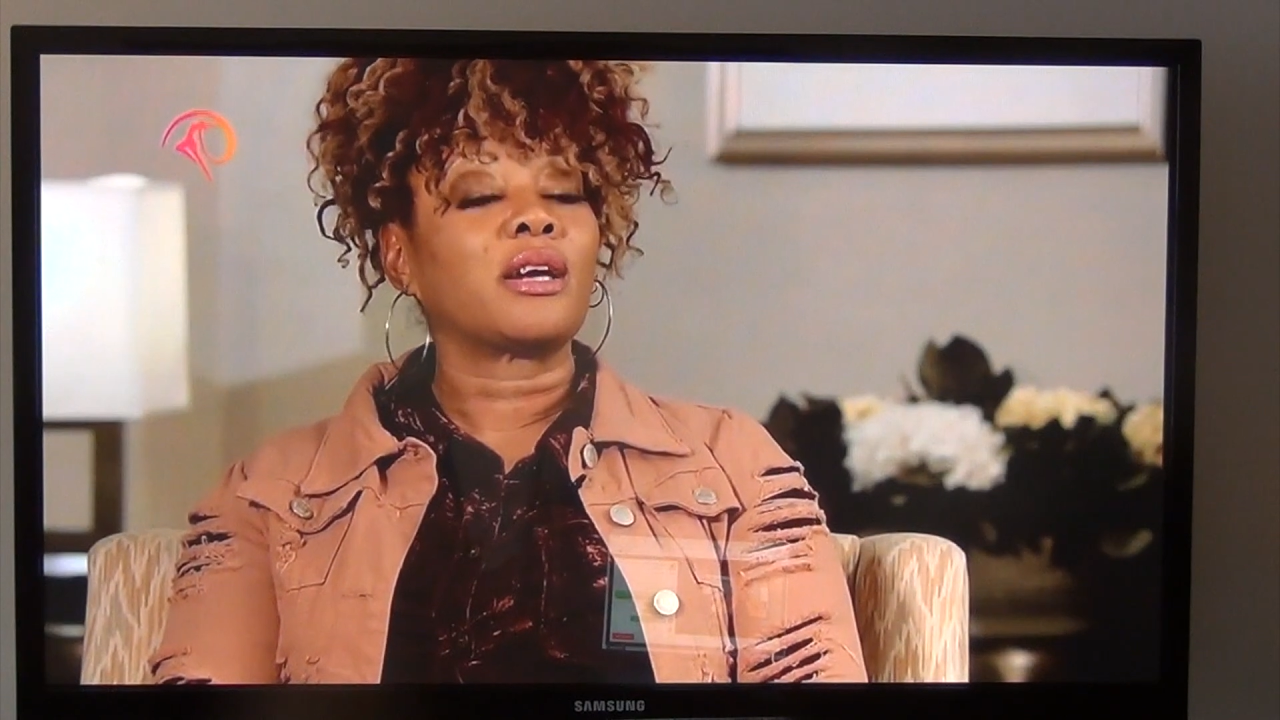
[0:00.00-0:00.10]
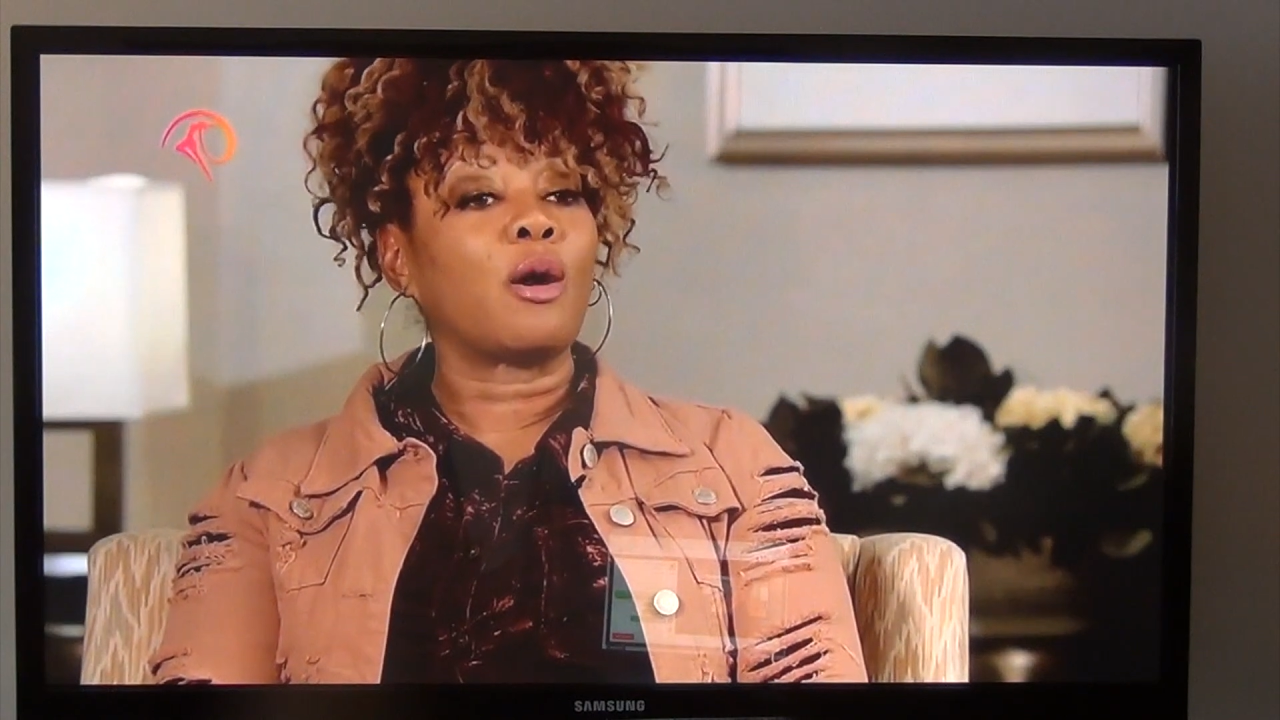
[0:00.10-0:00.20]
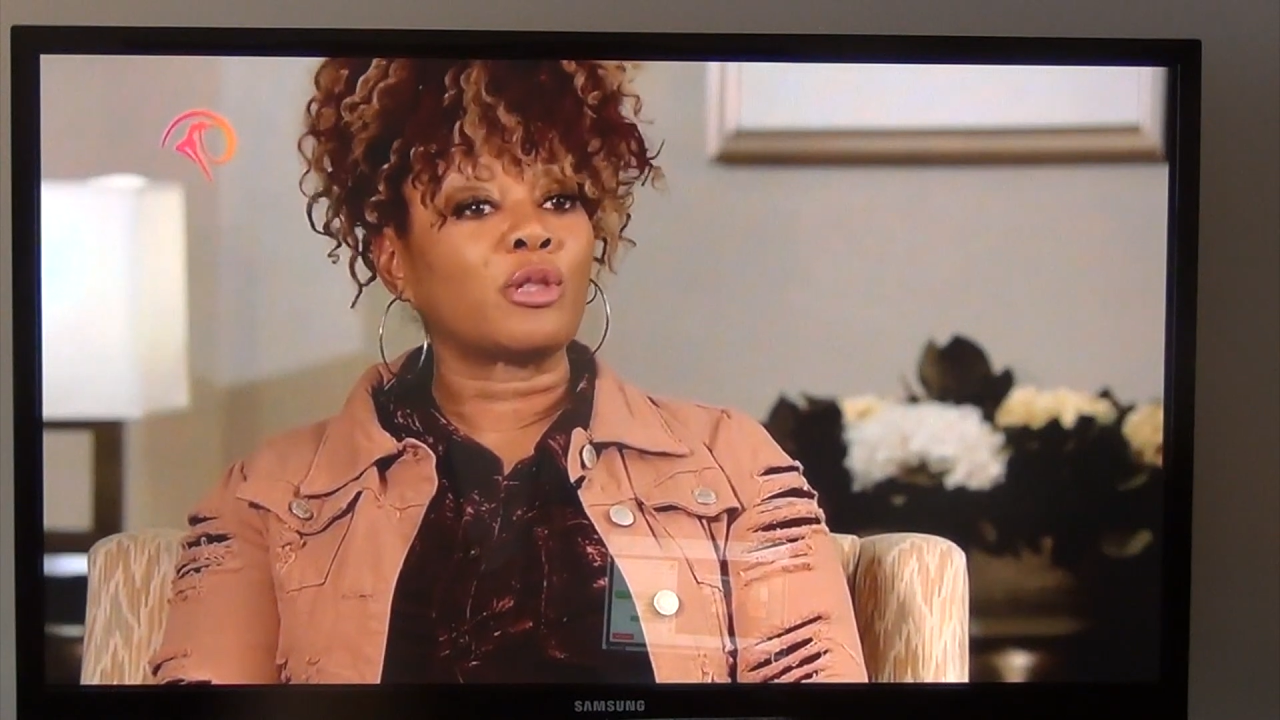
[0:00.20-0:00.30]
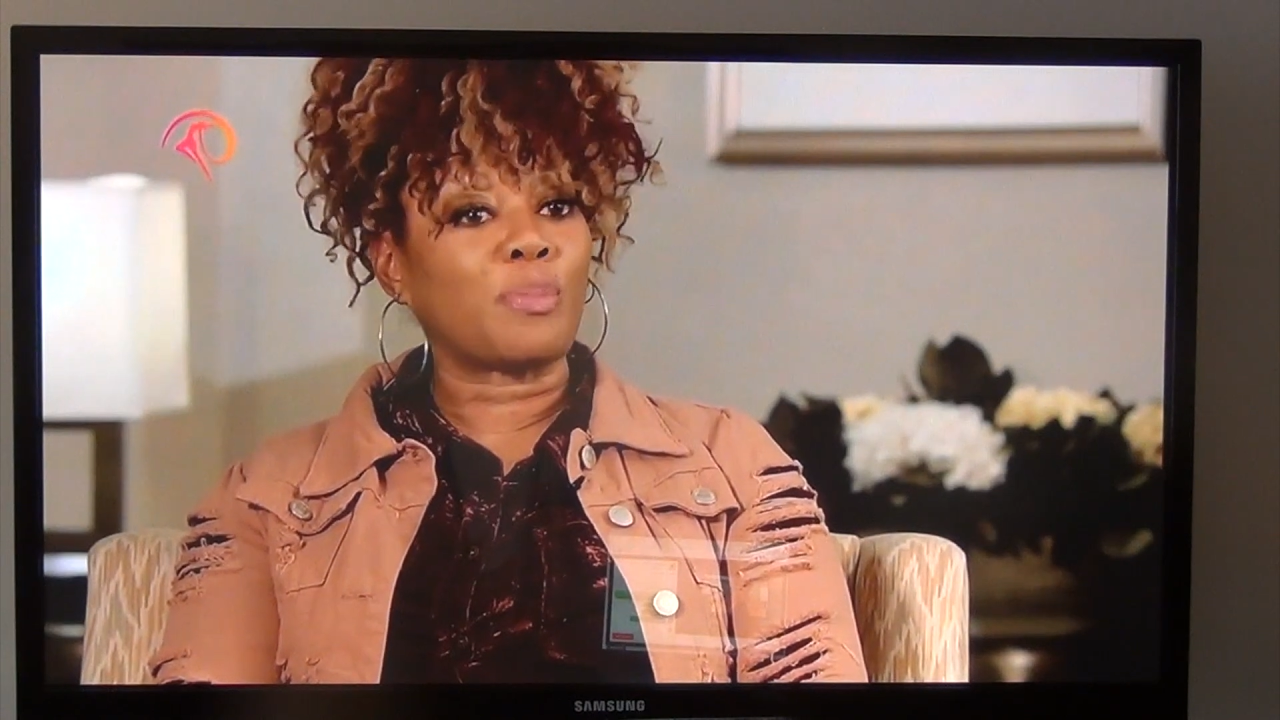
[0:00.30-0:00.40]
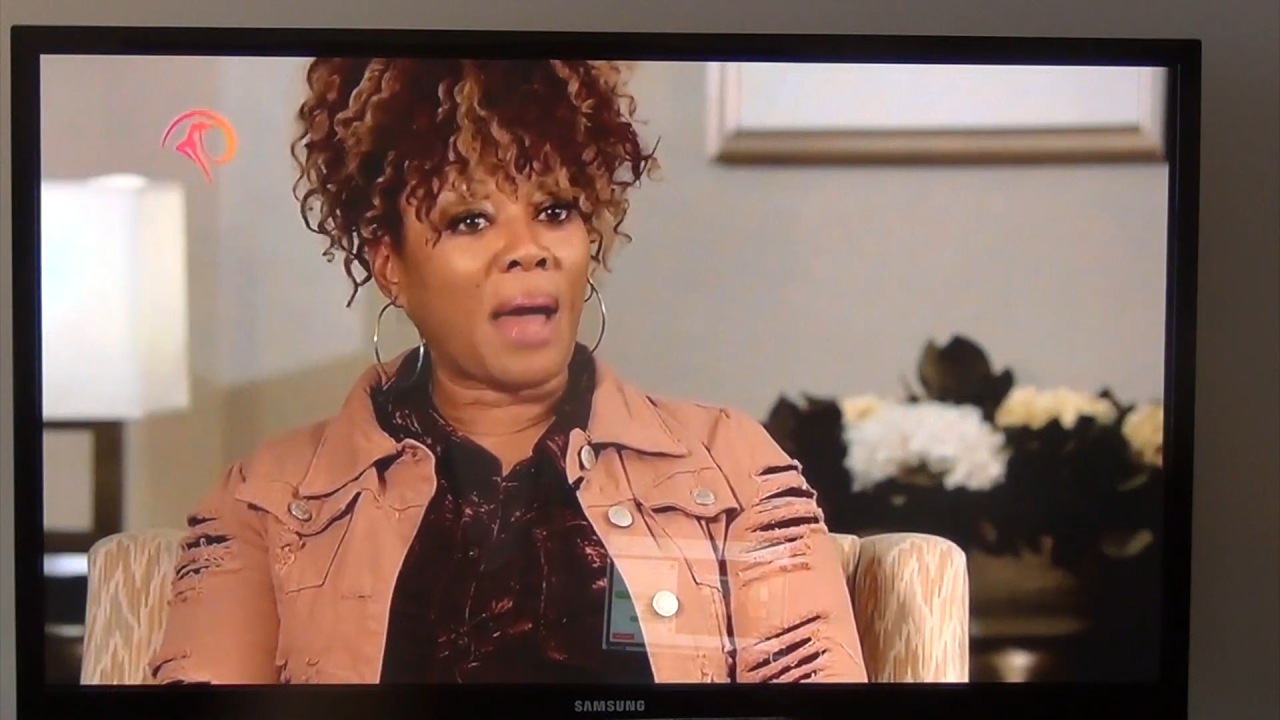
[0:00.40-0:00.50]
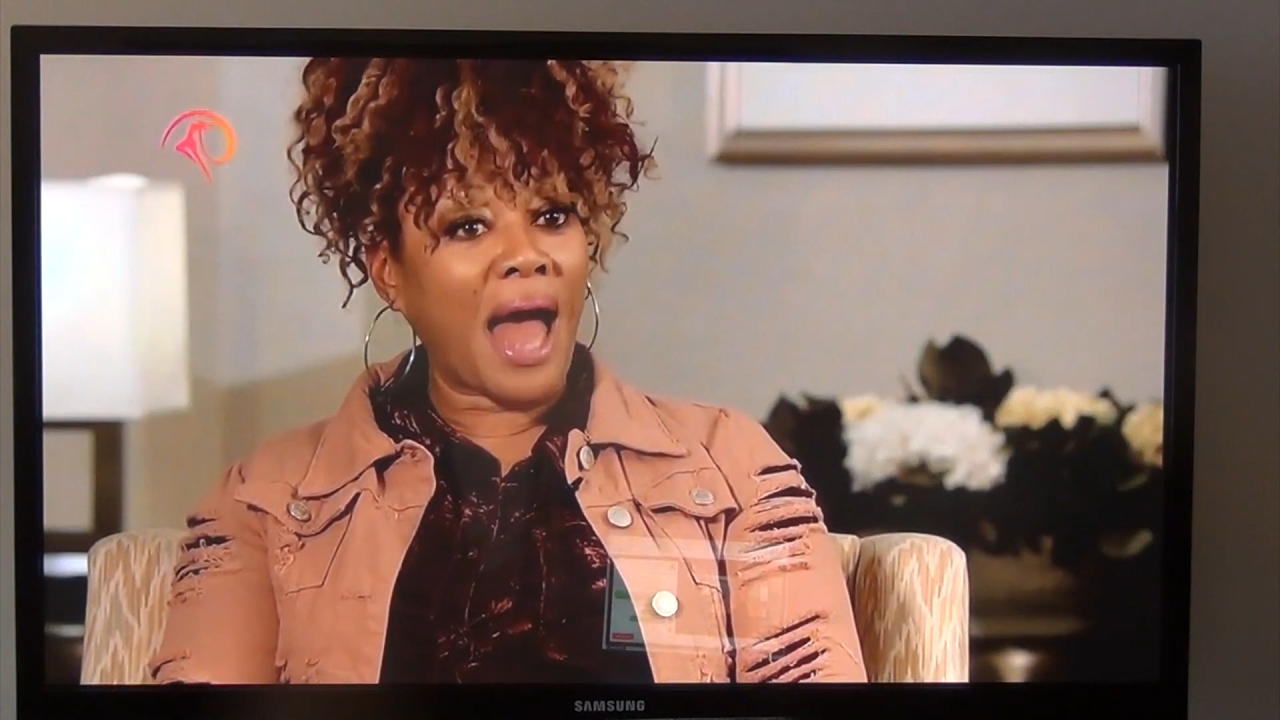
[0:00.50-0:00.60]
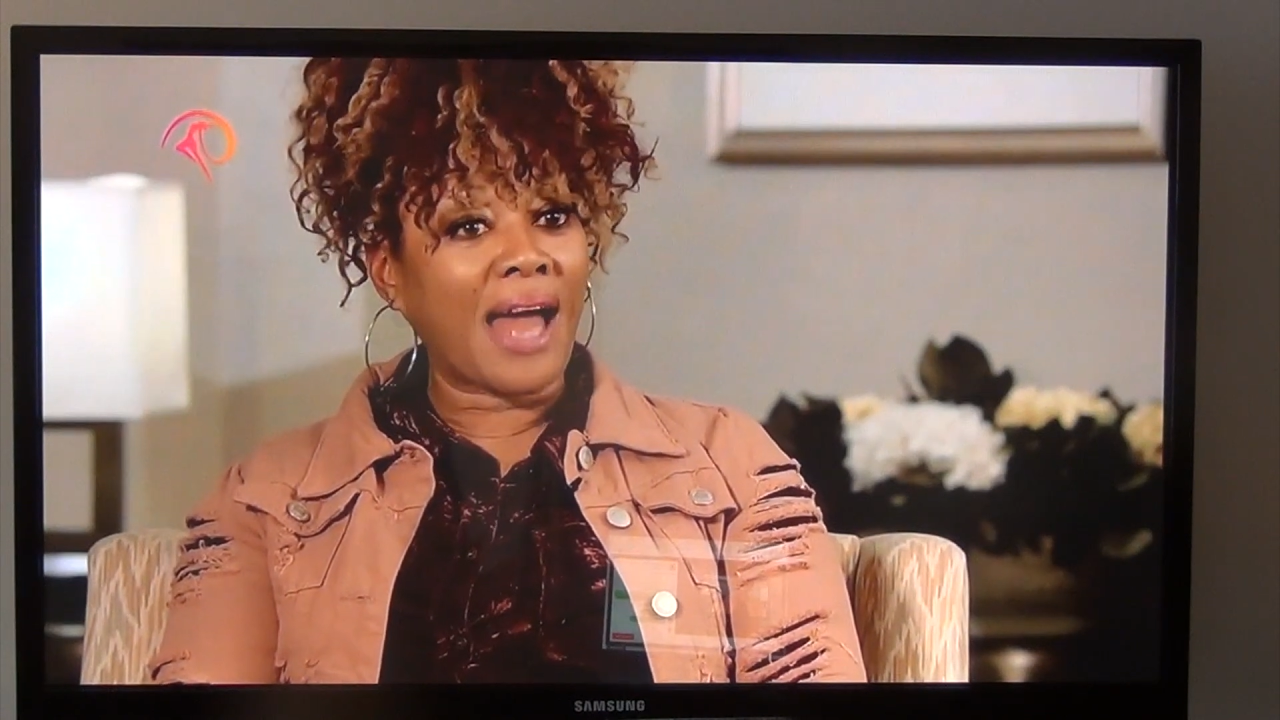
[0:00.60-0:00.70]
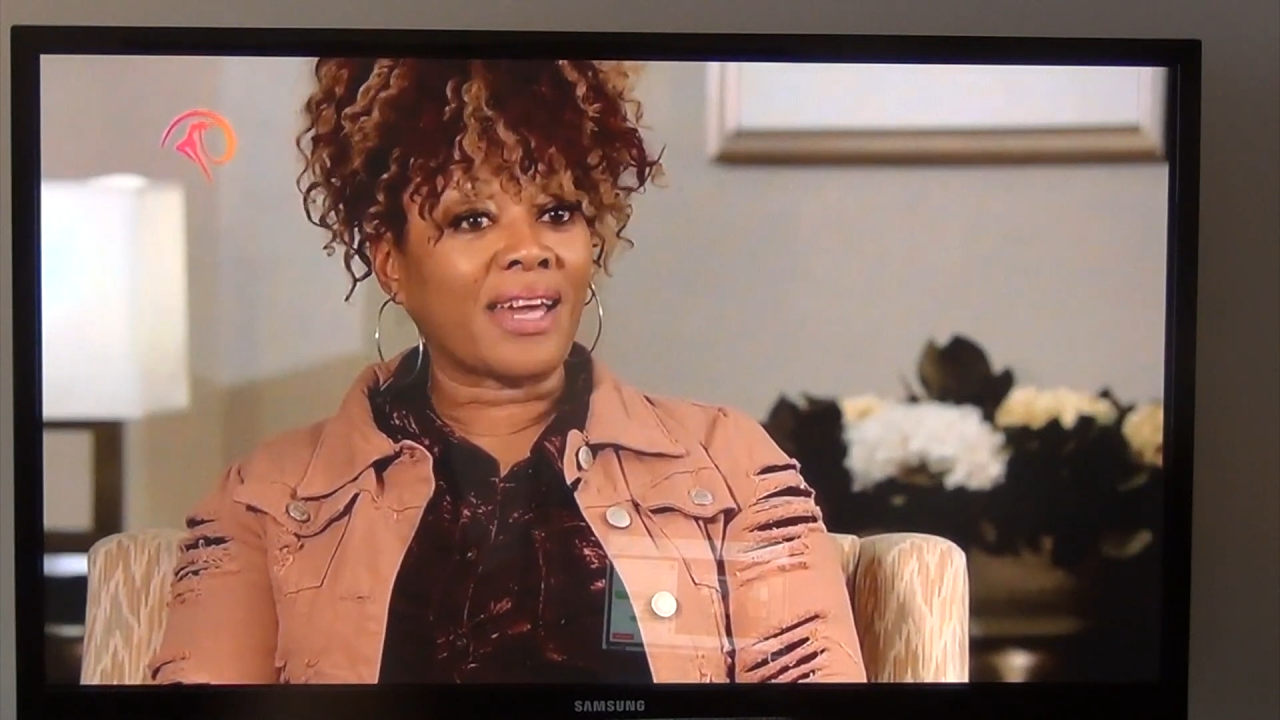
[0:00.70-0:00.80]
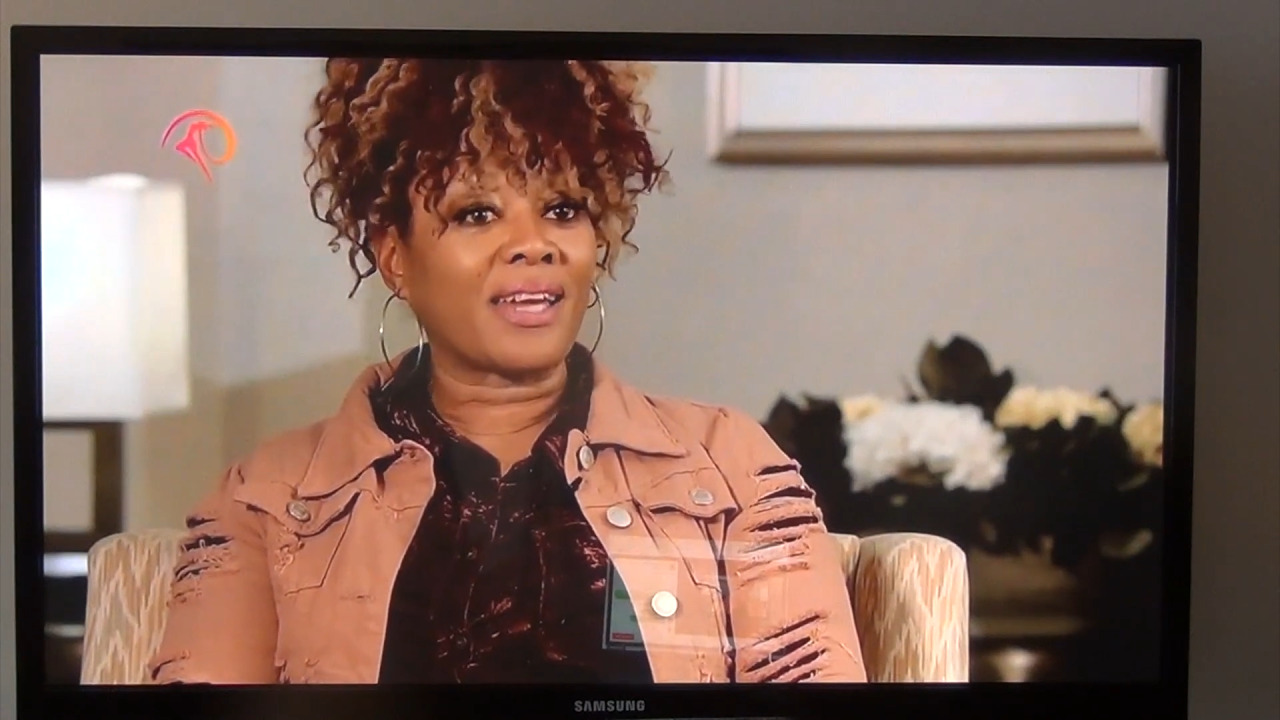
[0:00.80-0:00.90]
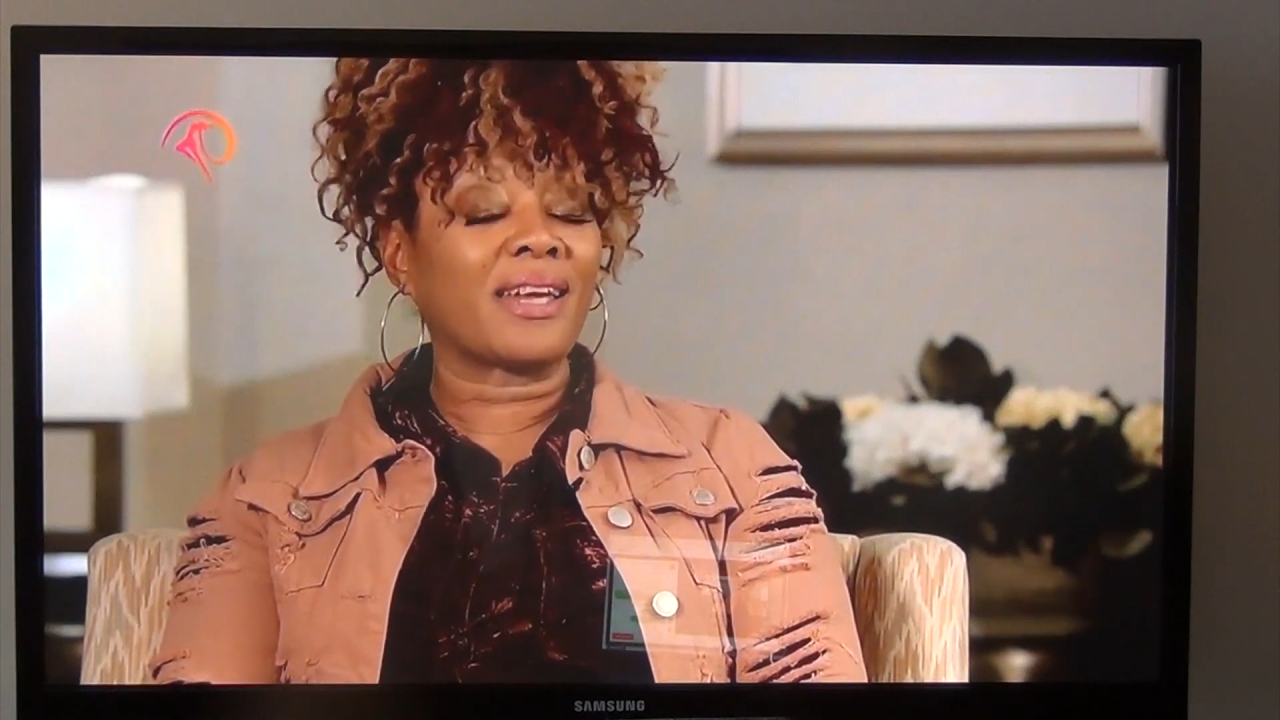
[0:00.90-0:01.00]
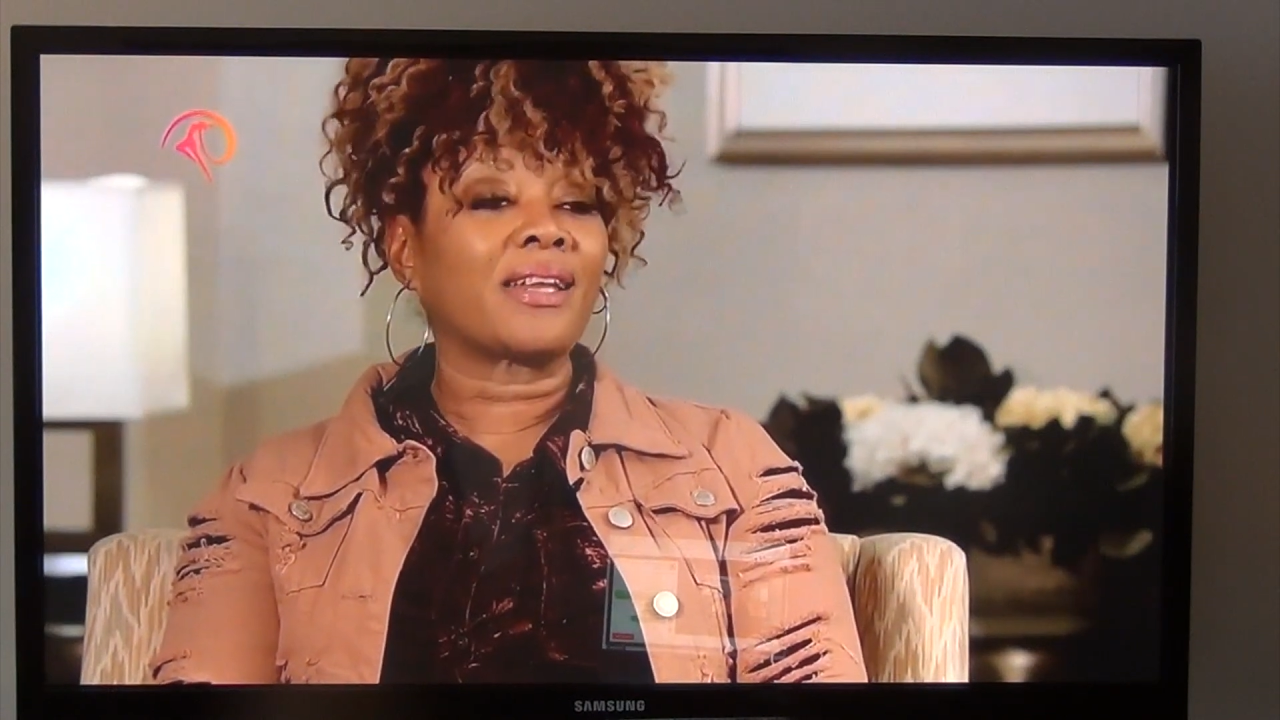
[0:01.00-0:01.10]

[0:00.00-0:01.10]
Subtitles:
Goes back,